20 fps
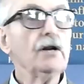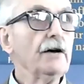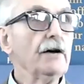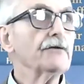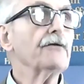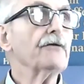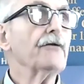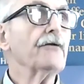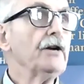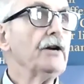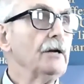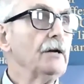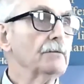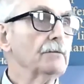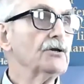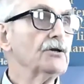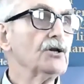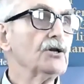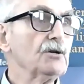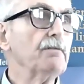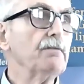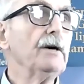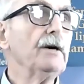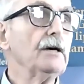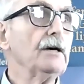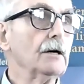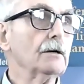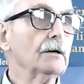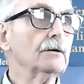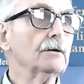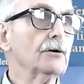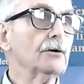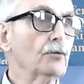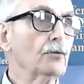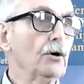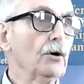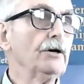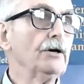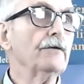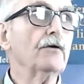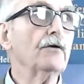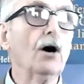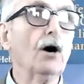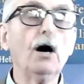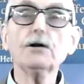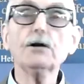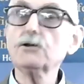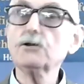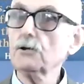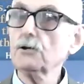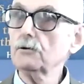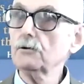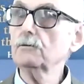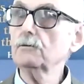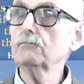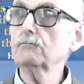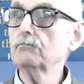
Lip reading: have the freedom to speak the word of God to